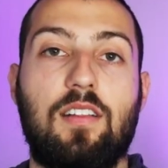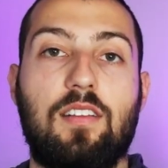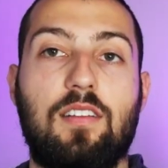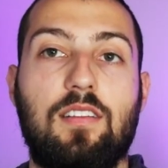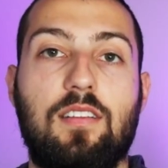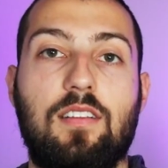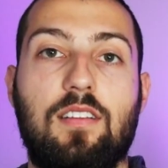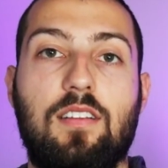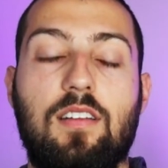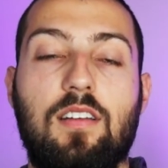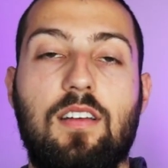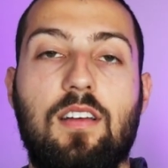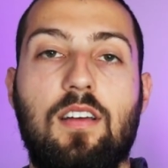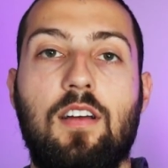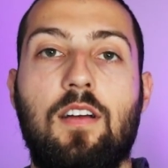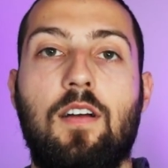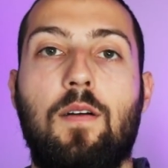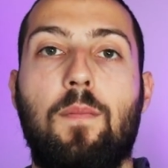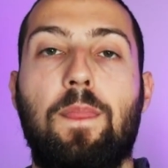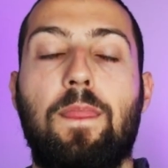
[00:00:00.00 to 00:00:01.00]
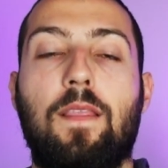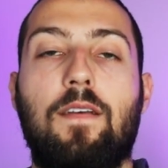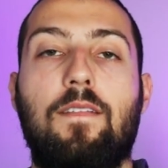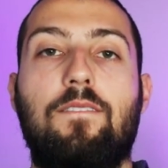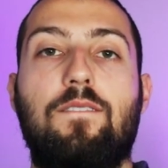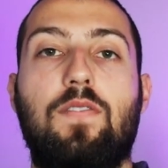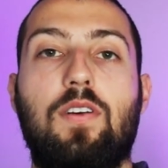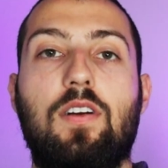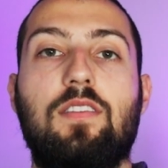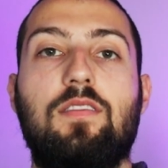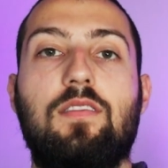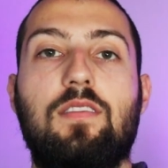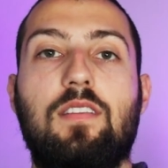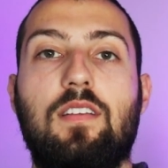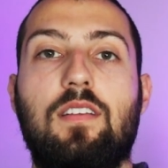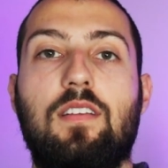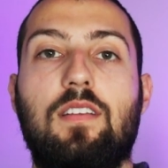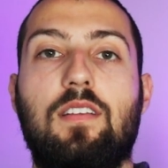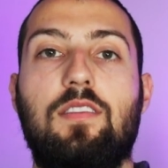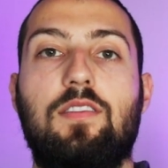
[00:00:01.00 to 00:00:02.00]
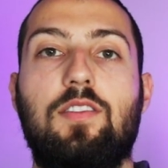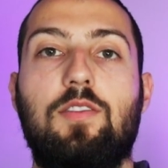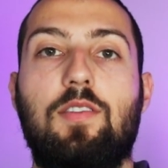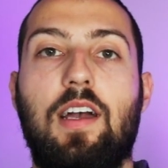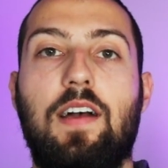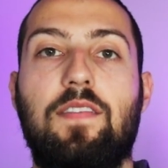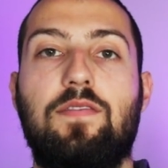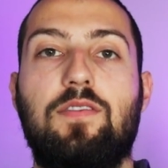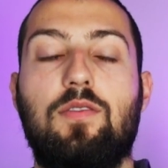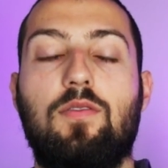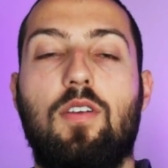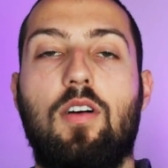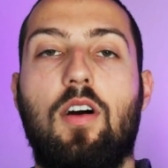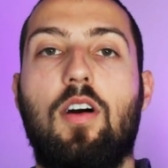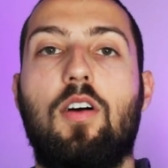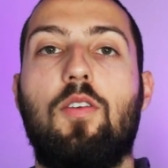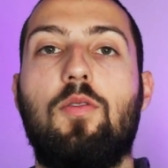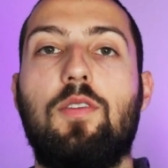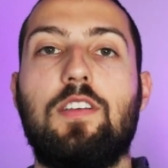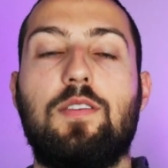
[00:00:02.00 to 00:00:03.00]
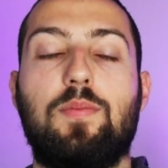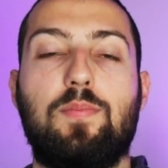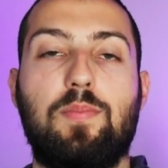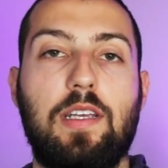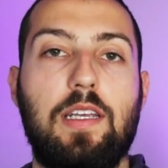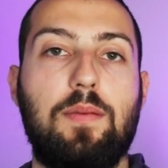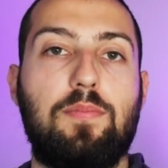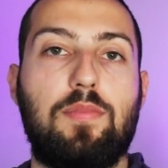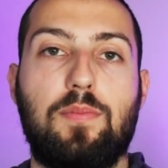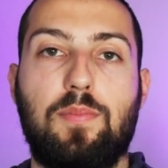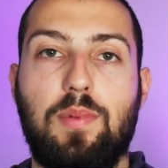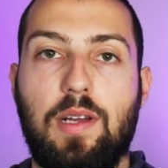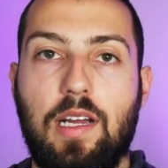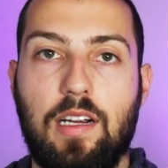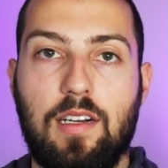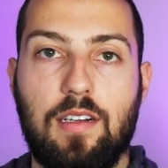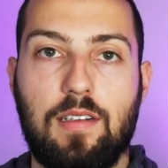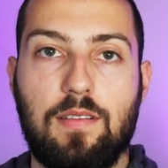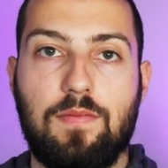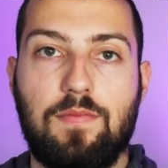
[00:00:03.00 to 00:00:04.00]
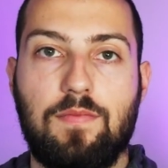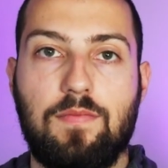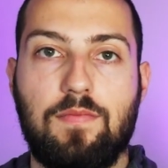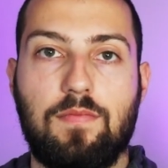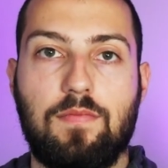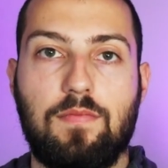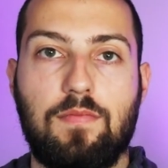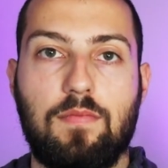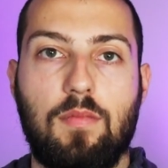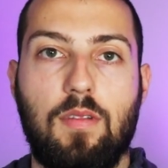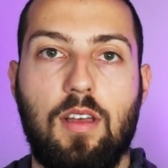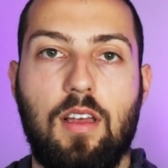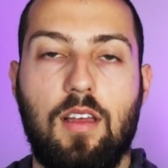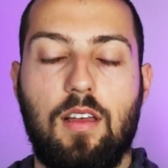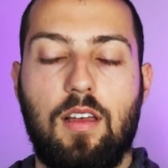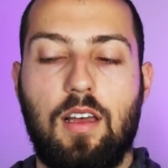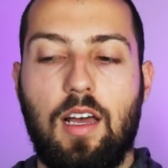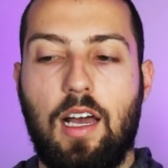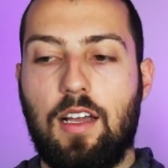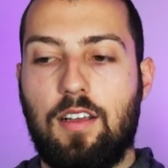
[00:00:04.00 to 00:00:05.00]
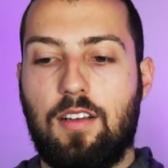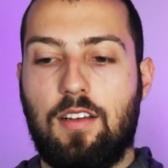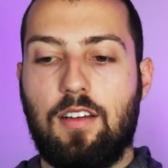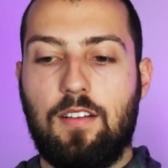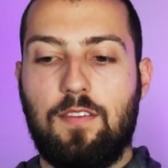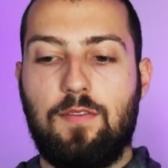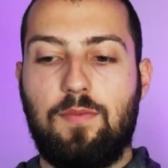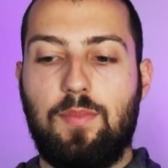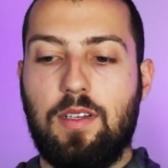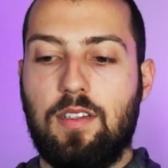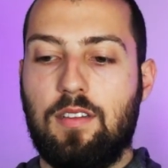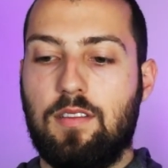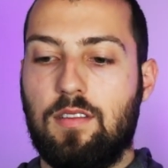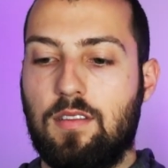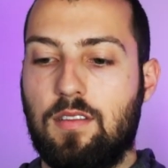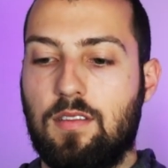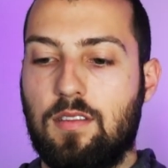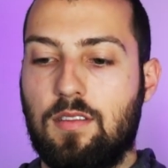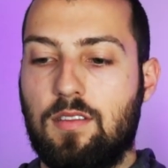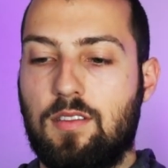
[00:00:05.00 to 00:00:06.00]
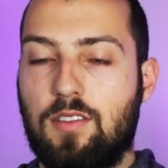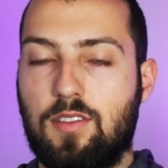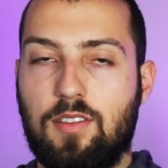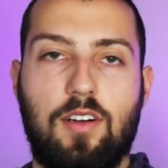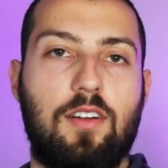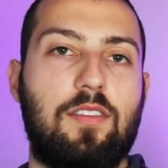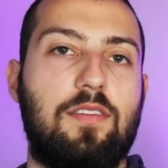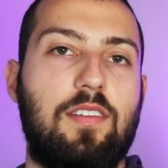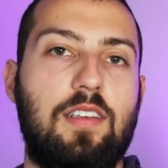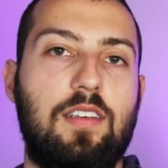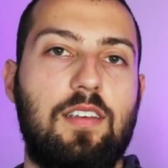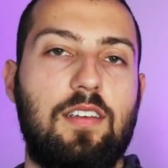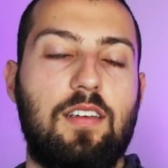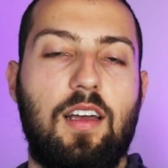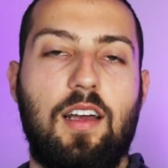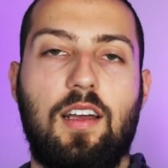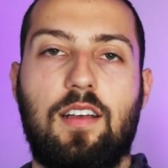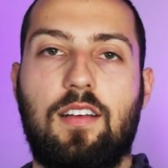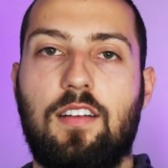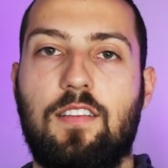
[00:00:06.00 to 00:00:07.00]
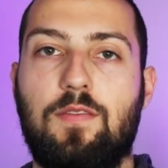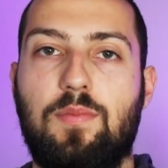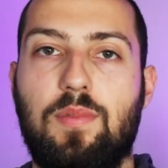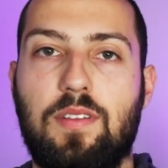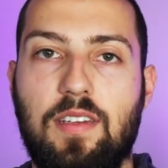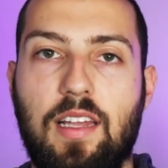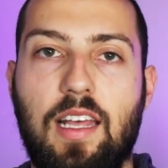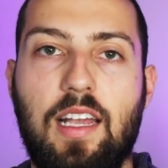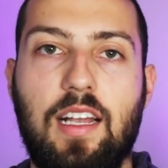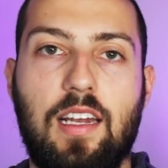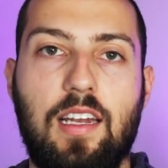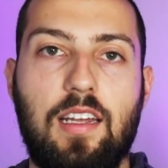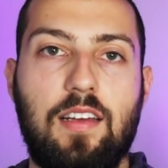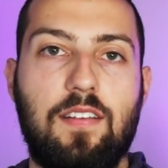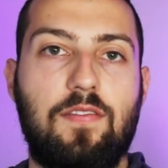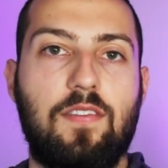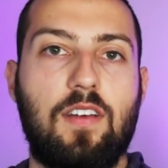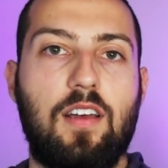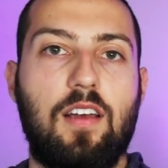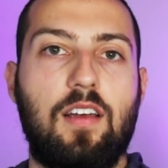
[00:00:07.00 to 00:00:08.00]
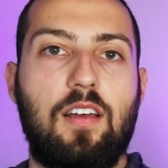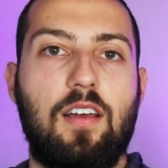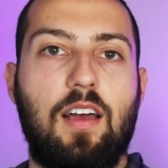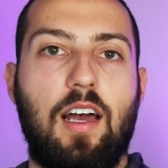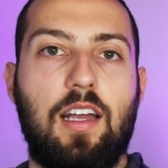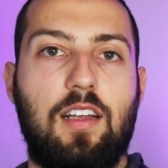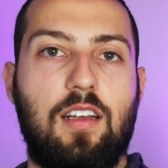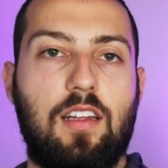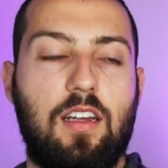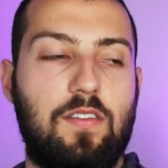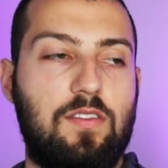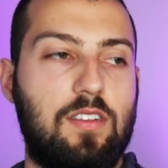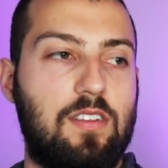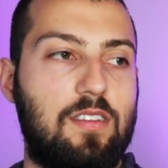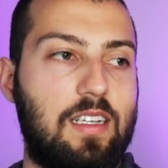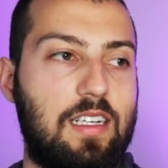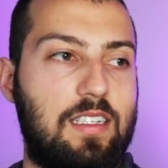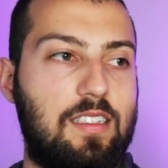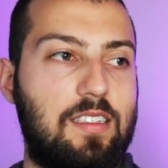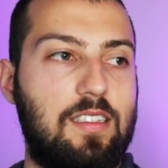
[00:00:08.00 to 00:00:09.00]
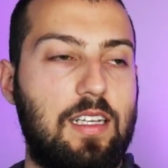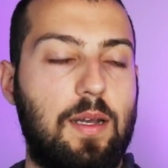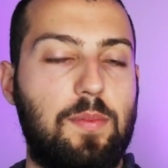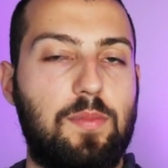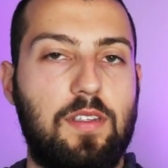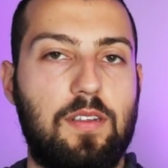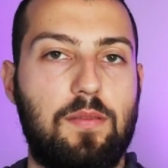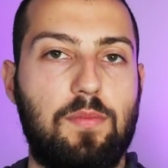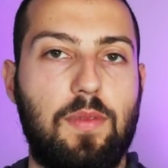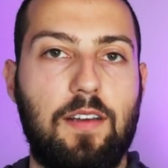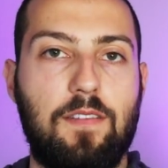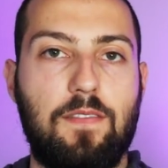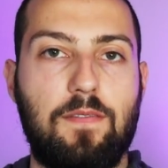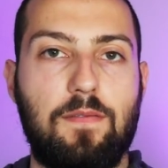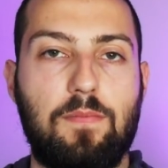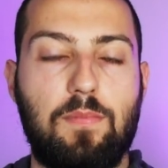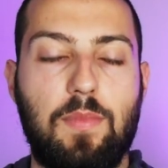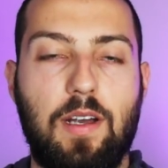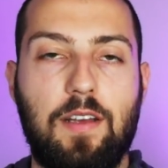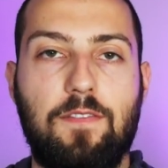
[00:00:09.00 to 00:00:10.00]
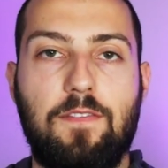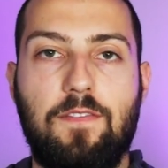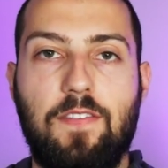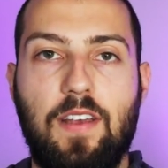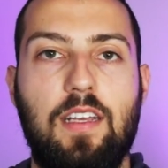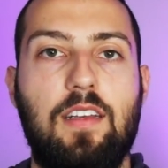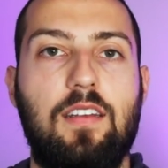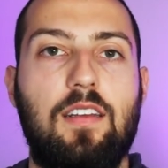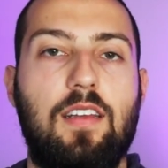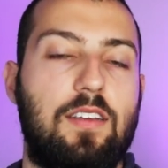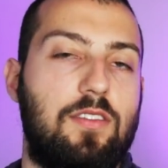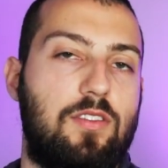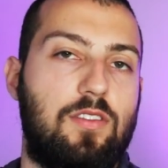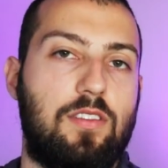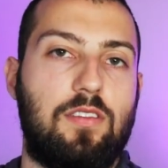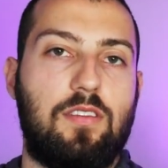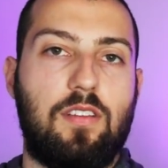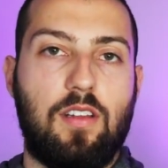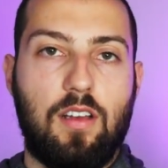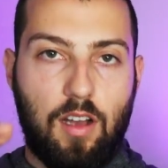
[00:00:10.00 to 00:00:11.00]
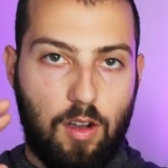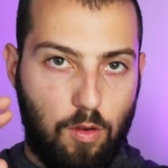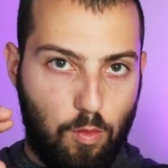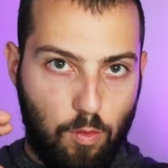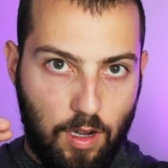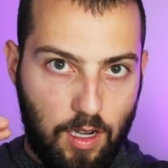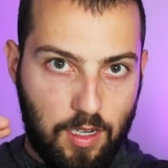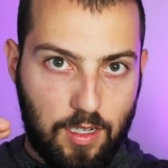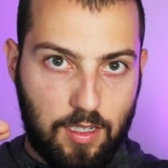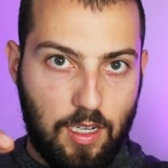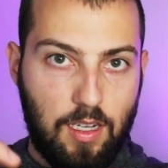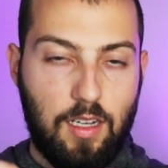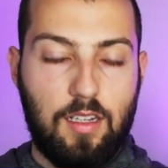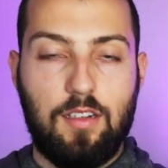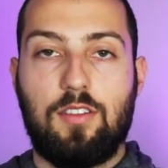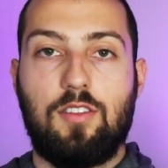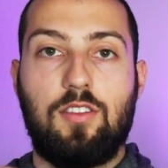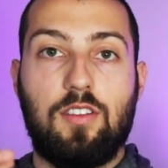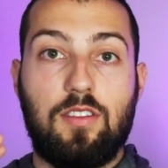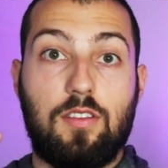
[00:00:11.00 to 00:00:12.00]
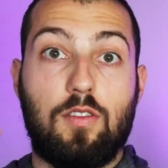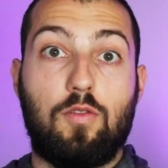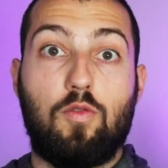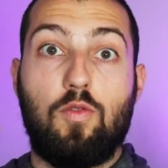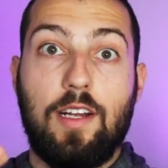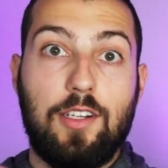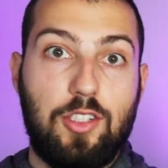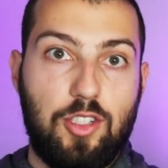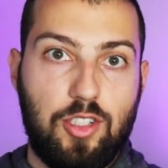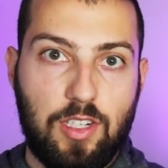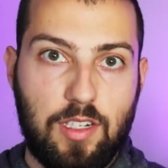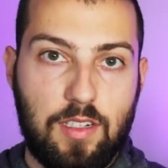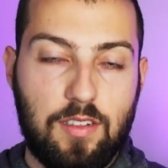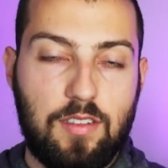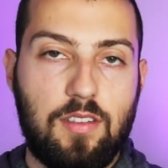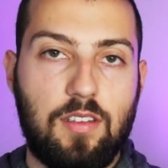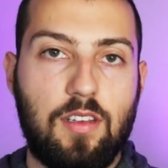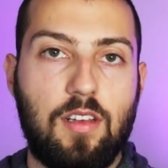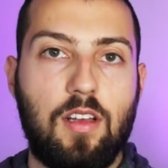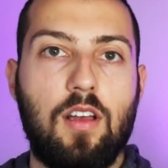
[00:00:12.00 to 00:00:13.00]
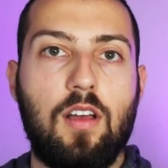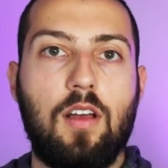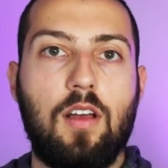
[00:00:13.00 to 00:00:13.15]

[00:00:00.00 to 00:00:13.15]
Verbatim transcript: I learned. First is you have to always be prepared. I could have been salty, I could have been negative, I could have just accepted my, my fate as just a walk on or just a red shirt.